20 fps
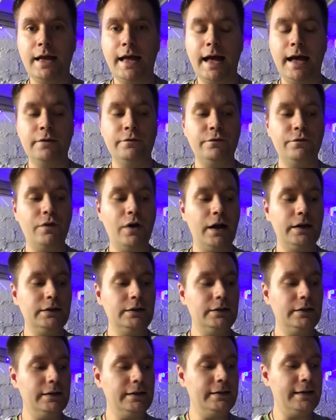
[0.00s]
And
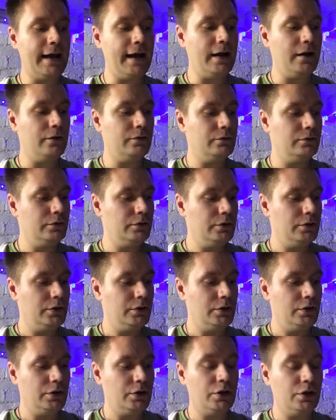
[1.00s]
finally now,
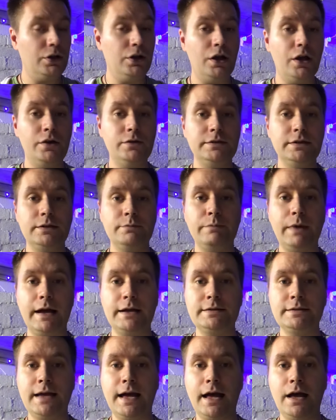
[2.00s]
closing back
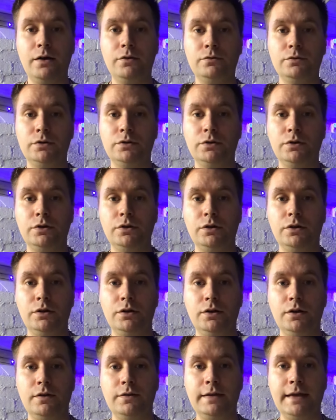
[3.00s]
down
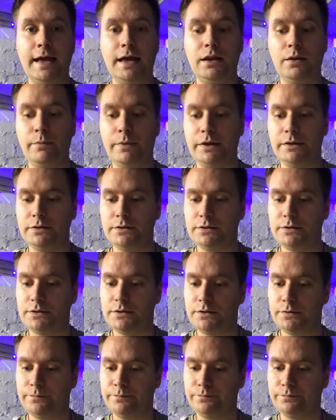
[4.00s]
the elements.